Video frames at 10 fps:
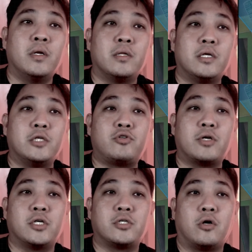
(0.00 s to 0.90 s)
It
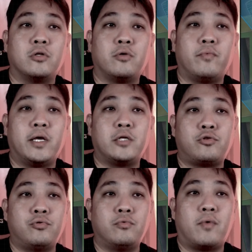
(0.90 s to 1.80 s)
stretches all the way
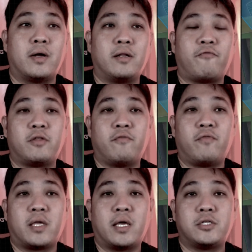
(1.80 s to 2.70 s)
through one
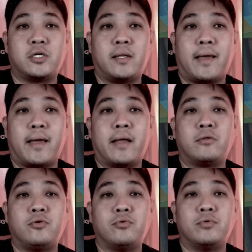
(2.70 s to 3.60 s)
fortification
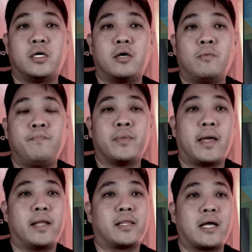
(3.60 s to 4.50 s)
and to the
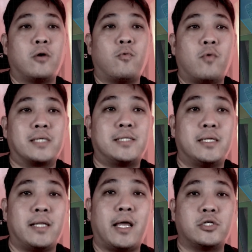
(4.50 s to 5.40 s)
entire
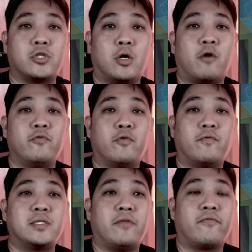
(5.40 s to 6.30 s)
western edge of
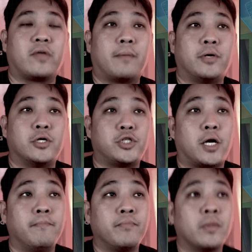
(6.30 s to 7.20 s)
Novoselivka Persia,
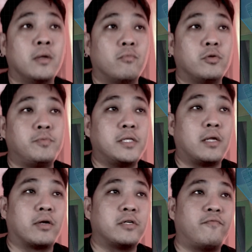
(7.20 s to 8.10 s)
which means the
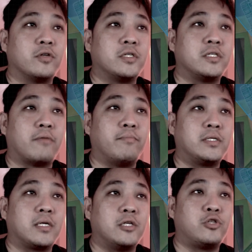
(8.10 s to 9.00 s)
Russian forces have
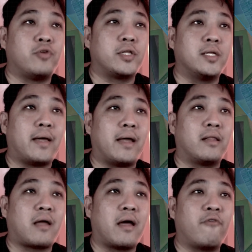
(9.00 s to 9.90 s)
basically straightened the
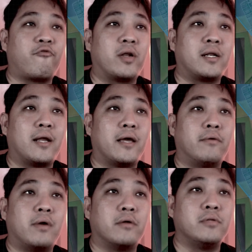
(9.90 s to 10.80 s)
entire front line
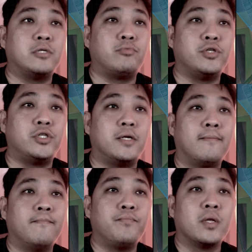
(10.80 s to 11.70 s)
around this region,
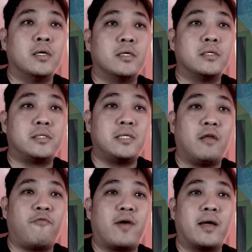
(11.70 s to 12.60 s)

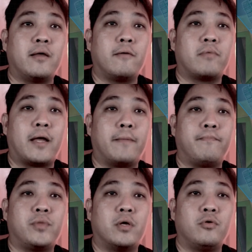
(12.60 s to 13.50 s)
signifying
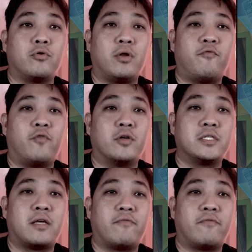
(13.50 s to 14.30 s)
that the Ukrainian forces have